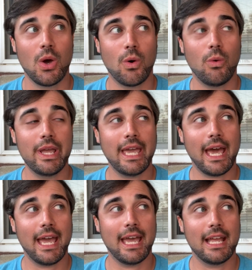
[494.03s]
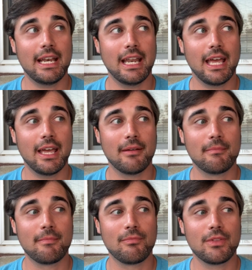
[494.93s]
We had,
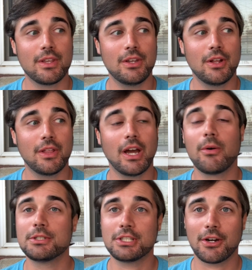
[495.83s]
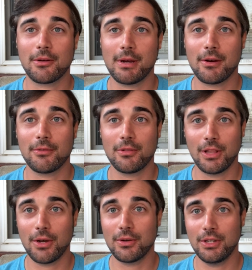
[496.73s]
you know, they always talk about
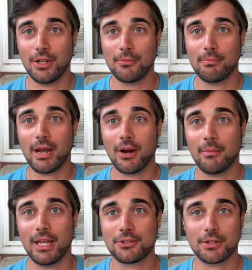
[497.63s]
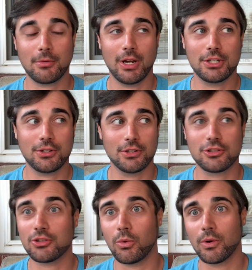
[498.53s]
low, you know, barometric pressure and a
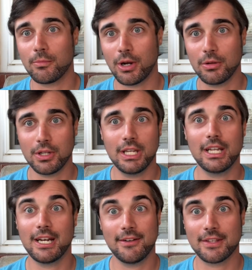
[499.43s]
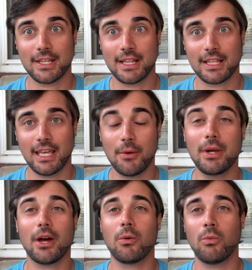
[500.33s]
storm rolling in and everything like that. We
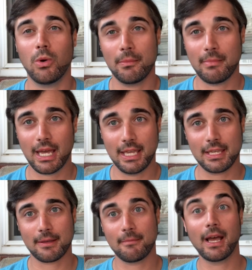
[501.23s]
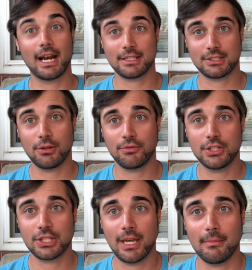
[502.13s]
got on one bank, and I still
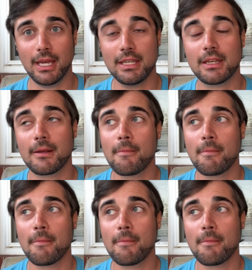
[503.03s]
fish that bank.